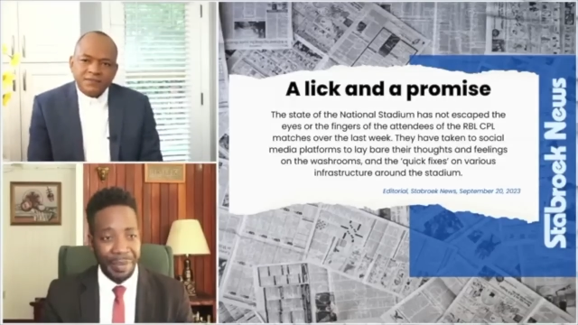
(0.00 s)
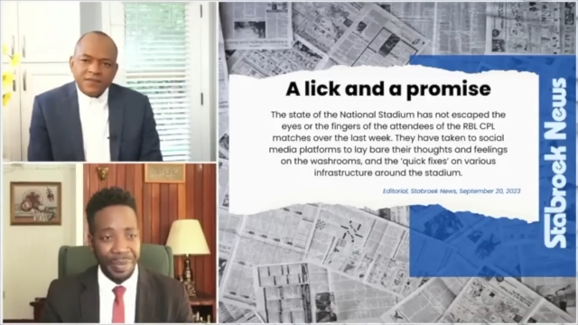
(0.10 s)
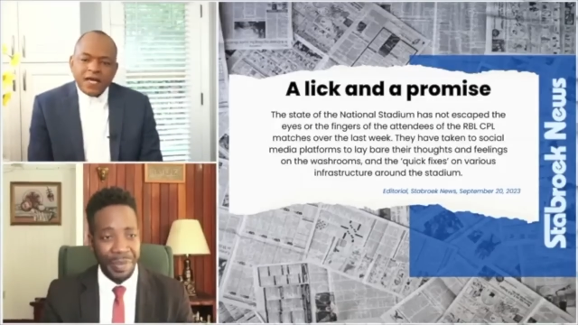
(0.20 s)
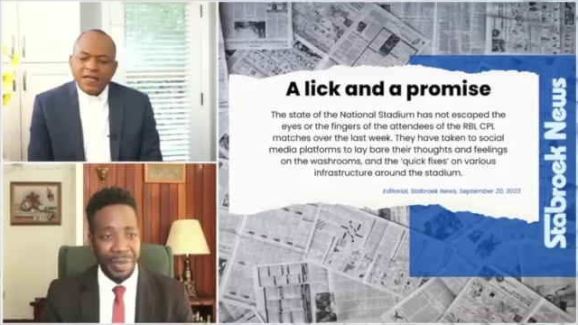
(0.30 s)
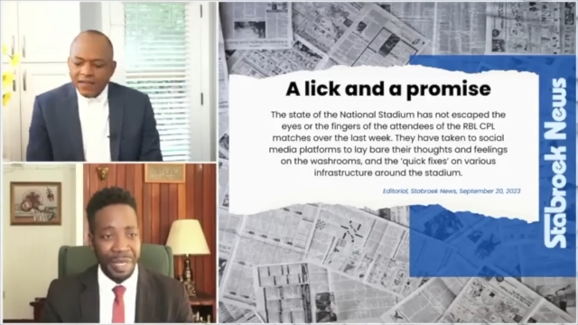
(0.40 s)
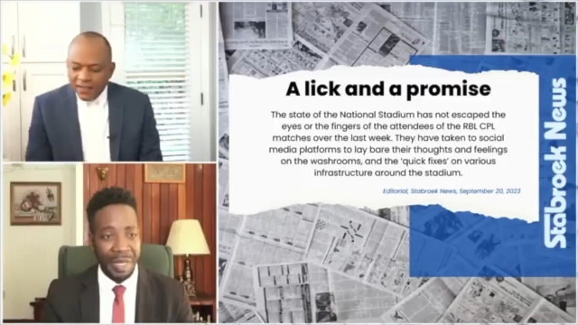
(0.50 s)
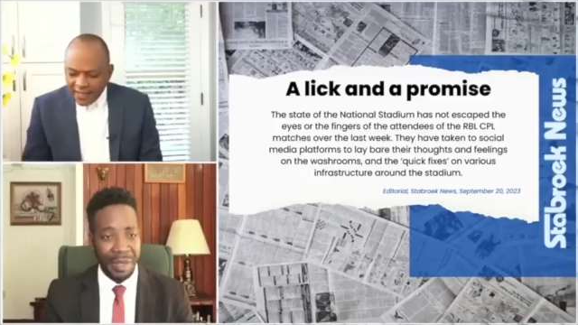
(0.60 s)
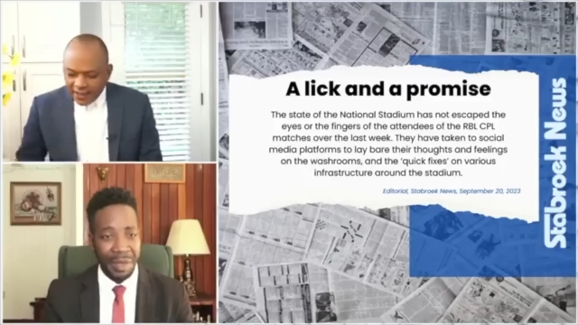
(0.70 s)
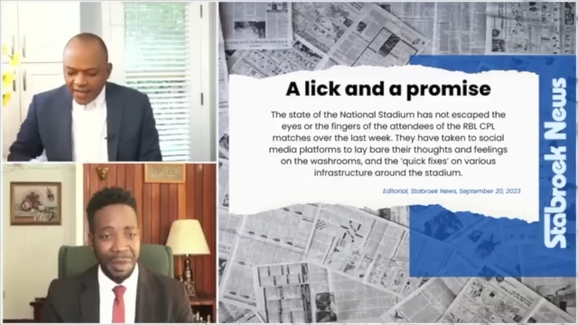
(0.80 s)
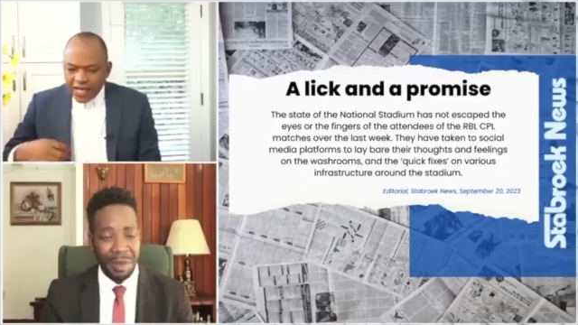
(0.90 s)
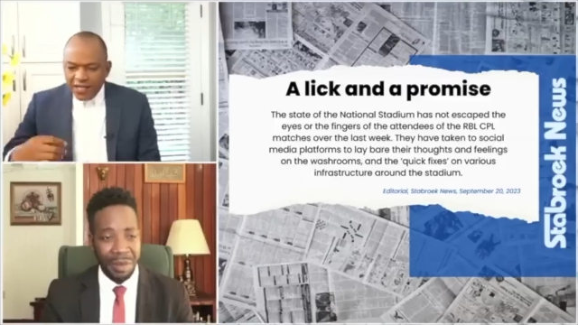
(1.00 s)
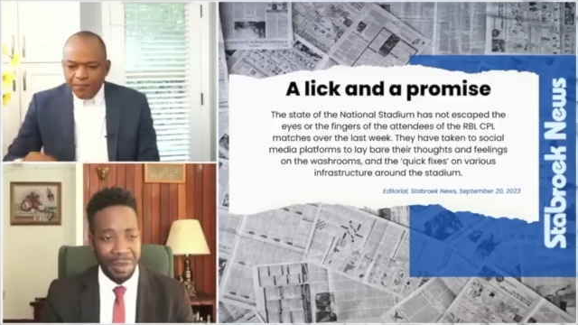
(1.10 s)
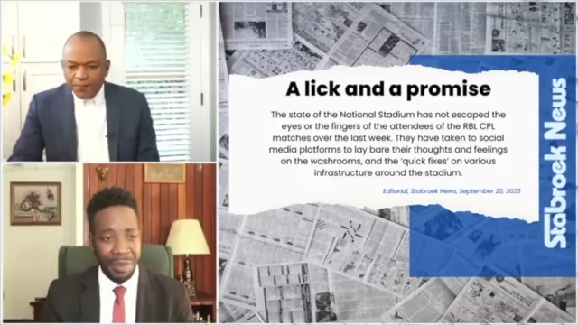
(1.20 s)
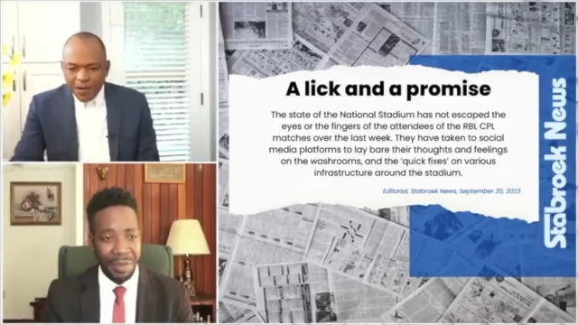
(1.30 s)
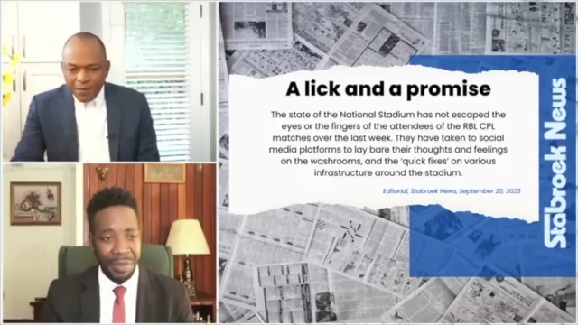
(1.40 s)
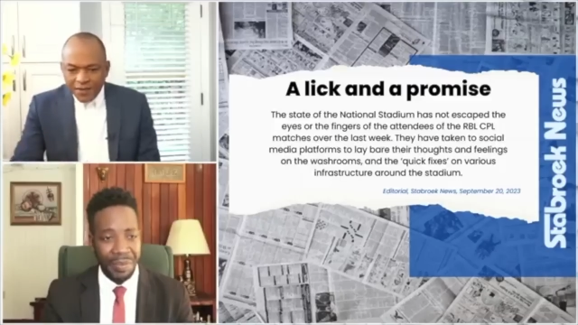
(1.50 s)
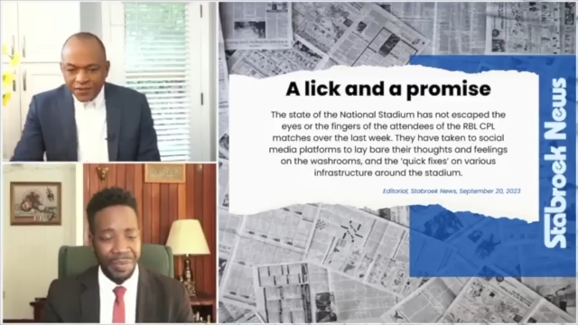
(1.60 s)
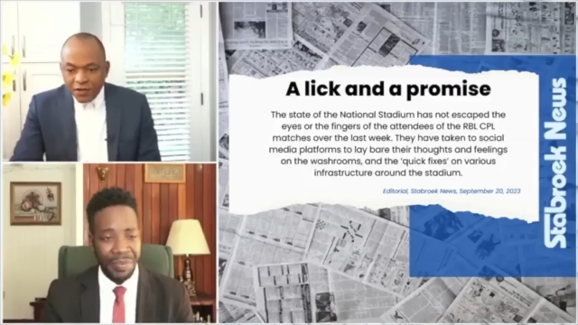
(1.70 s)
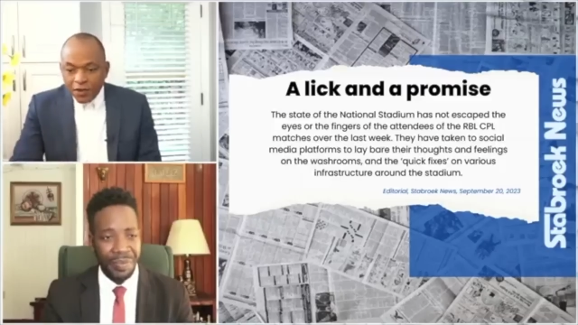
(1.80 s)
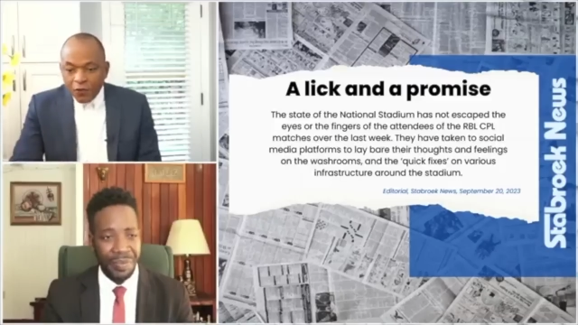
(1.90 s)
Speaker 1: A lick and a promise.
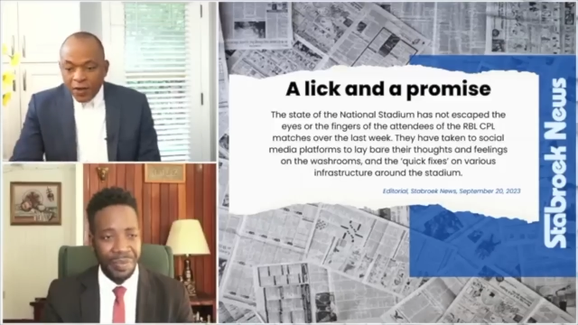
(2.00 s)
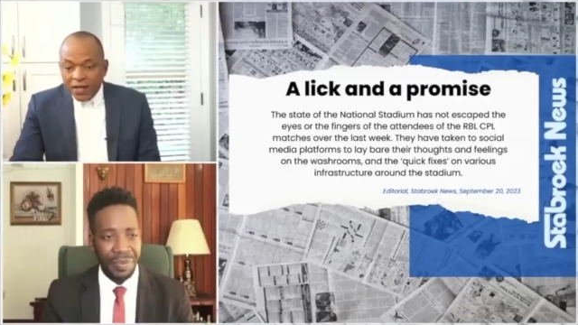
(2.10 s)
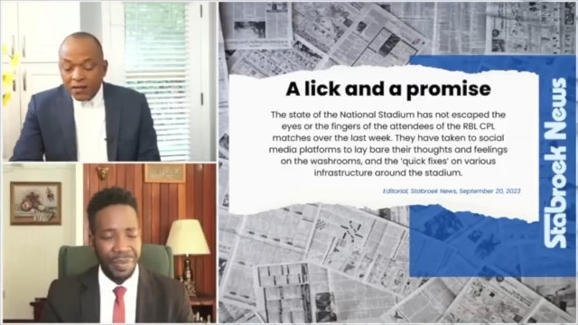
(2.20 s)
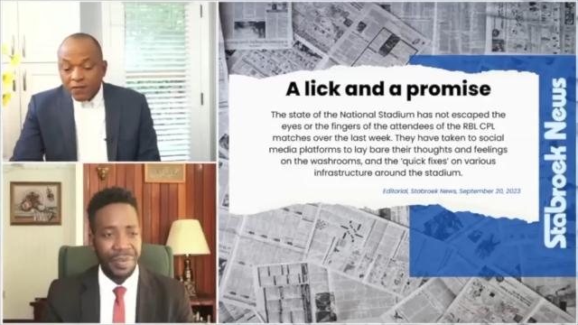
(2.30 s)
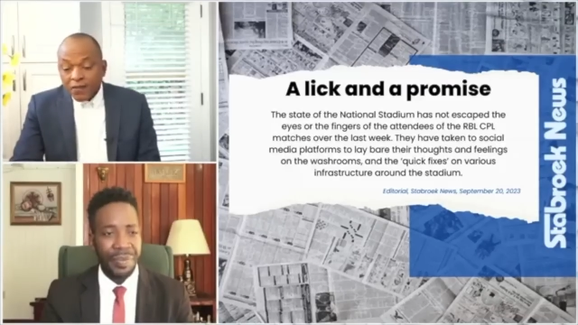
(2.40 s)
Well,